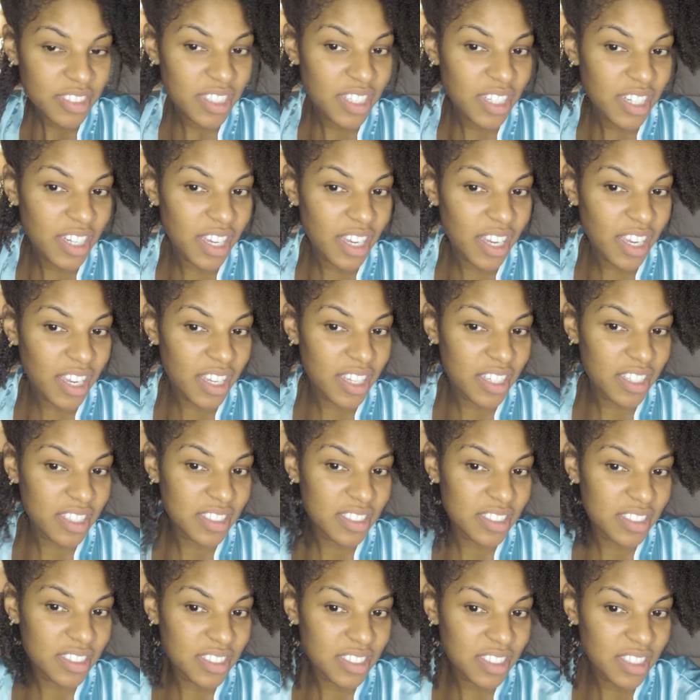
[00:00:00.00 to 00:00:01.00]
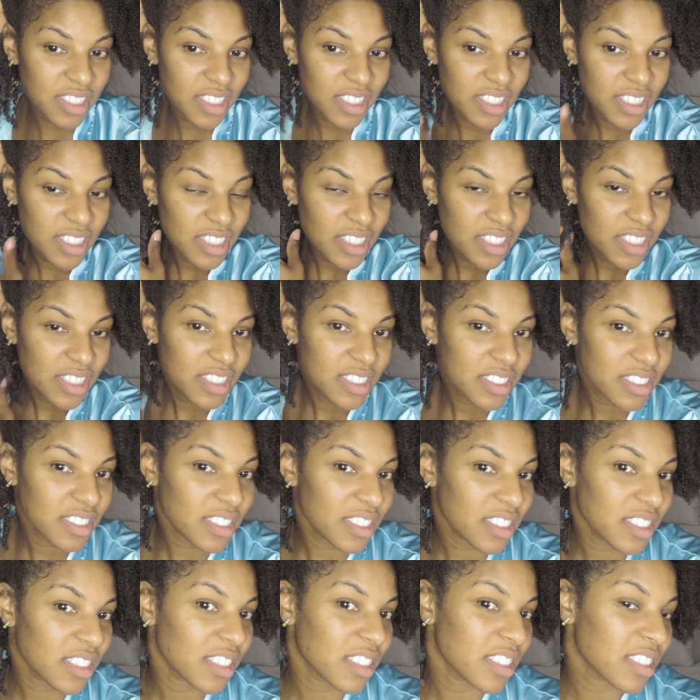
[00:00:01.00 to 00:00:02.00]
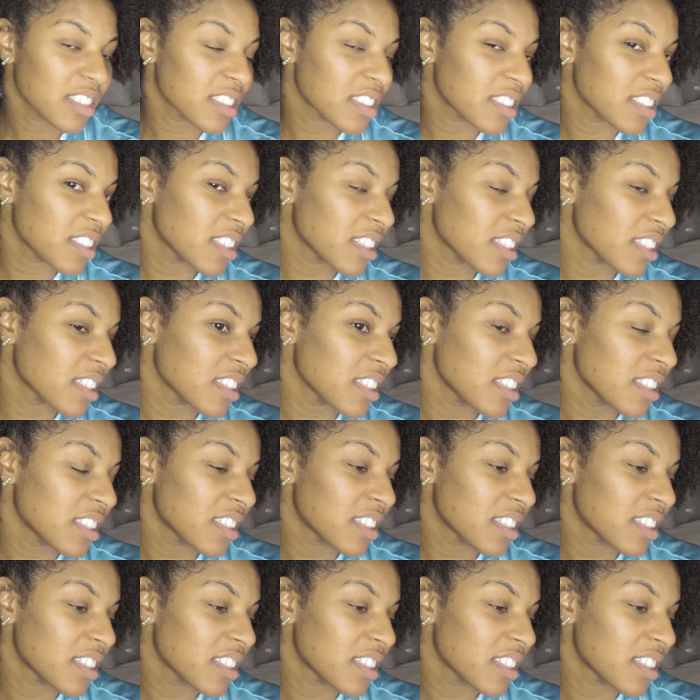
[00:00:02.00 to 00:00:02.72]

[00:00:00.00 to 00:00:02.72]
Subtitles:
Okay, see, it looks a little.